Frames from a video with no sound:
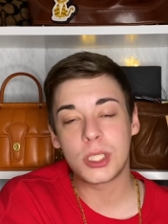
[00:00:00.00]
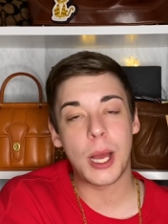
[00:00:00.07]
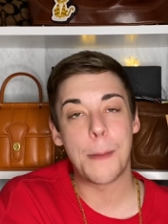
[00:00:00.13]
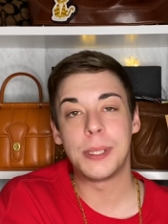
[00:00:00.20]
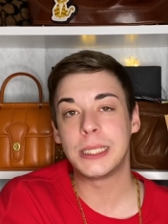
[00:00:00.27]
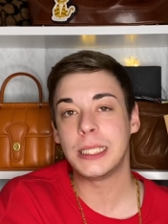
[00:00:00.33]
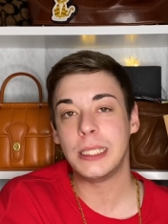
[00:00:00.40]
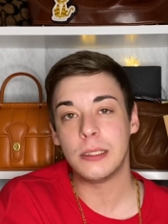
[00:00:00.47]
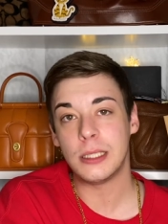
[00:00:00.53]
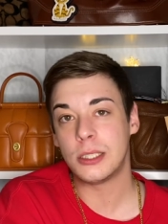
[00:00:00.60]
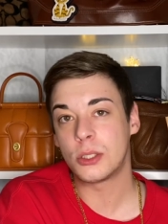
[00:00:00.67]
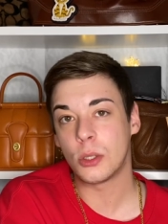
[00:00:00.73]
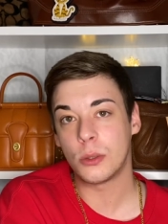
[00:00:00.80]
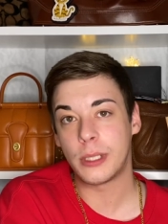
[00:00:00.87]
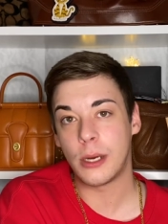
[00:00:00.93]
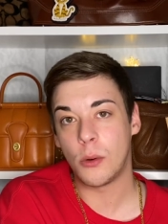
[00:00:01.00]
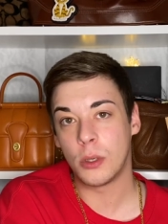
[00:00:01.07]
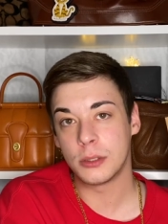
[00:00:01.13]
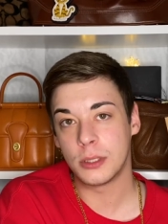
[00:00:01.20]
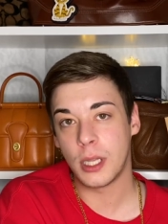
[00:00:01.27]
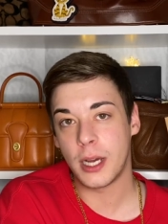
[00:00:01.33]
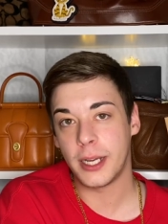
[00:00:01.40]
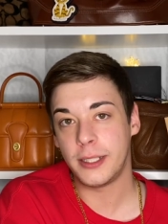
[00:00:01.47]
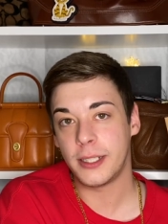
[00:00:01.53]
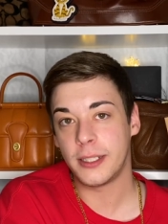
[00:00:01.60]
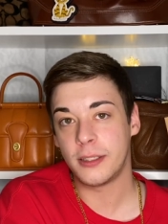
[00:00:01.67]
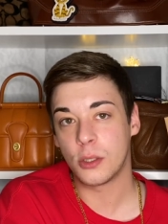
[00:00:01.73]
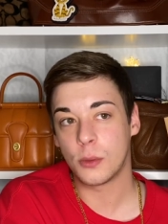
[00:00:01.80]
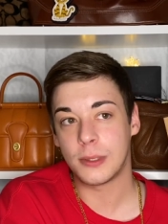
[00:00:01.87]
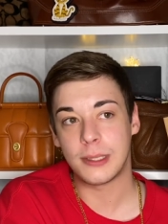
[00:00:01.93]
completely sold out online and
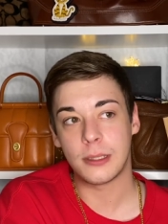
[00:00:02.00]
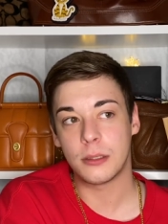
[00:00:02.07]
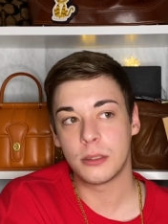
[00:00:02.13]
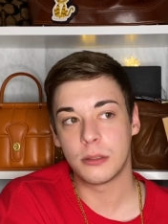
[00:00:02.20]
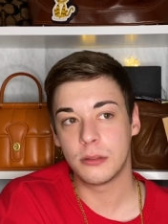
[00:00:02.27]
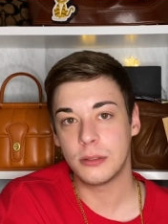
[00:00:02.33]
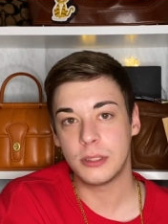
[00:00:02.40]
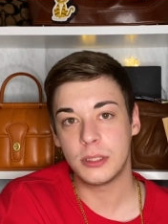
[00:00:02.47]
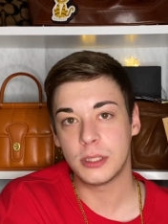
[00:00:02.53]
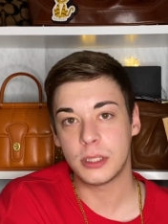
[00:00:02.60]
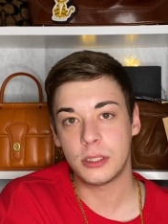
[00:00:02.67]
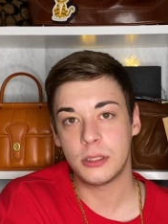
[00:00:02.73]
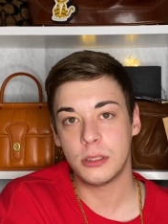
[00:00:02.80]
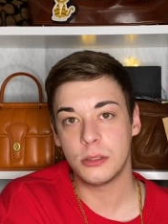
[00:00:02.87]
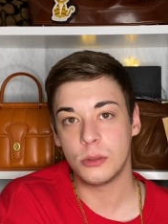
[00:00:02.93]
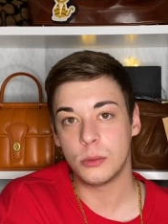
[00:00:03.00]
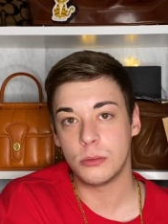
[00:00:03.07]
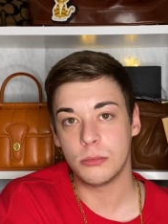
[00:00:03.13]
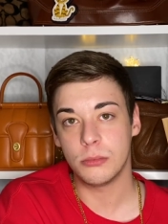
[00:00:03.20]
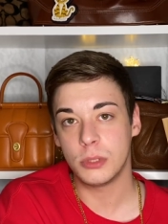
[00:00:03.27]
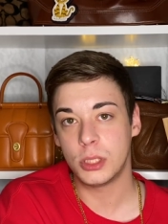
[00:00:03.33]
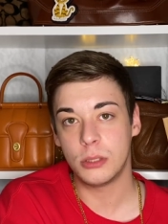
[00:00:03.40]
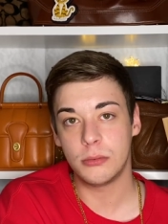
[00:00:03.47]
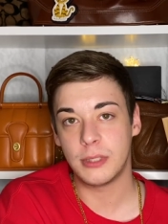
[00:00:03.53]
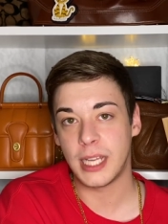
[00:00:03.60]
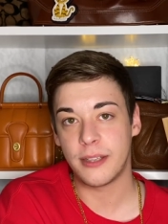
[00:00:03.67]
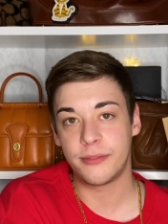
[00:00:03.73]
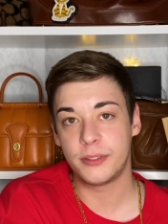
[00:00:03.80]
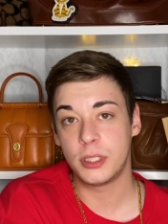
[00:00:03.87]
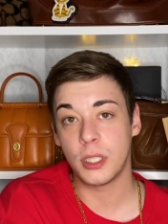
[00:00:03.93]
there was like literally like two two
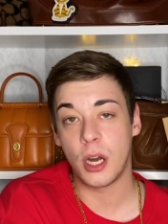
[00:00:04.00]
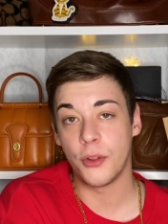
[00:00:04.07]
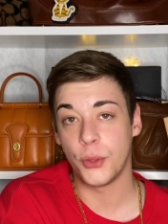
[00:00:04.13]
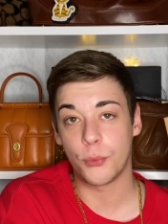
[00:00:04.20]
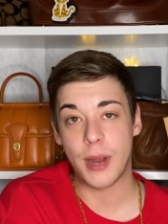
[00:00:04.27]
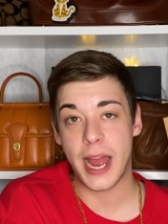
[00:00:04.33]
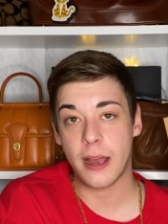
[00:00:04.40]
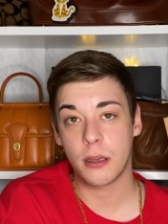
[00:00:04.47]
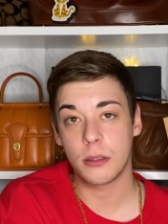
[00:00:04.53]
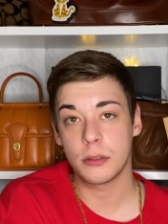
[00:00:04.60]
left on the rack.